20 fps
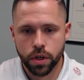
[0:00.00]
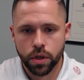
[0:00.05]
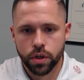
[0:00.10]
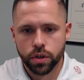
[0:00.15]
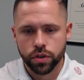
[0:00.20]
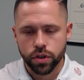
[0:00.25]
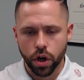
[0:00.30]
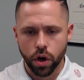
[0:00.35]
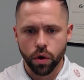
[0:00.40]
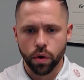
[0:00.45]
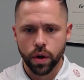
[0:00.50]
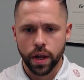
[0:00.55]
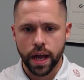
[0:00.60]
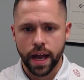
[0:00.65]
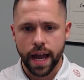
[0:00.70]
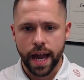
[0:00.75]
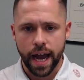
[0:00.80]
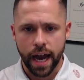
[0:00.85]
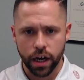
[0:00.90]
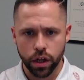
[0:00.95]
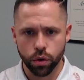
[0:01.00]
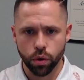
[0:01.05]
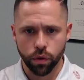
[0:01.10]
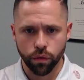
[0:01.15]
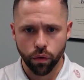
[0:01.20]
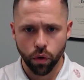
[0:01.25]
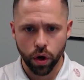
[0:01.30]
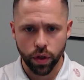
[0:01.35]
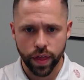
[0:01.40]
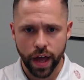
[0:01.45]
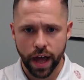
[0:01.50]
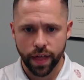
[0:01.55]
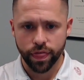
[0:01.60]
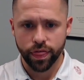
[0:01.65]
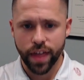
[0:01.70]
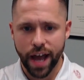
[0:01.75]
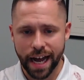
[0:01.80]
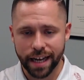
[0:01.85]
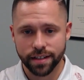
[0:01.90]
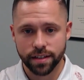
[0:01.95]
So how do you avoid that?
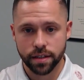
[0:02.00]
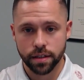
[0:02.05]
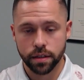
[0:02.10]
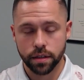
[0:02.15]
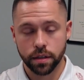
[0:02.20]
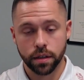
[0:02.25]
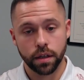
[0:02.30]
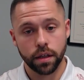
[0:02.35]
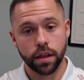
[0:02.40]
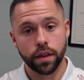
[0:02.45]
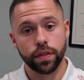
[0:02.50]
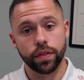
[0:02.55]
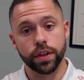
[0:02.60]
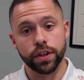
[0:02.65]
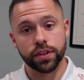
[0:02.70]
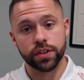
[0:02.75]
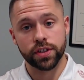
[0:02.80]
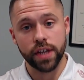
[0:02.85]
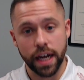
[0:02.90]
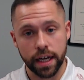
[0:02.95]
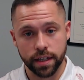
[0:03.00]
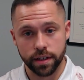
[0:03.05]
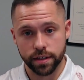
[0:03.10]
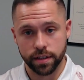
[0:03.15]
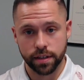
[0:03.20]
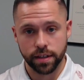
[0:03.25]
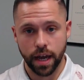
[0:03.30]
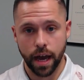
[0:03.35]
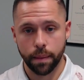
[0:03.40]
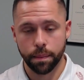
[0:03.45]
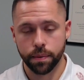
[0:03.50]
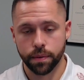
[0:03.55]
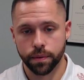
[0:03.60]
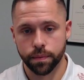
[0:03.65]
That's the second step.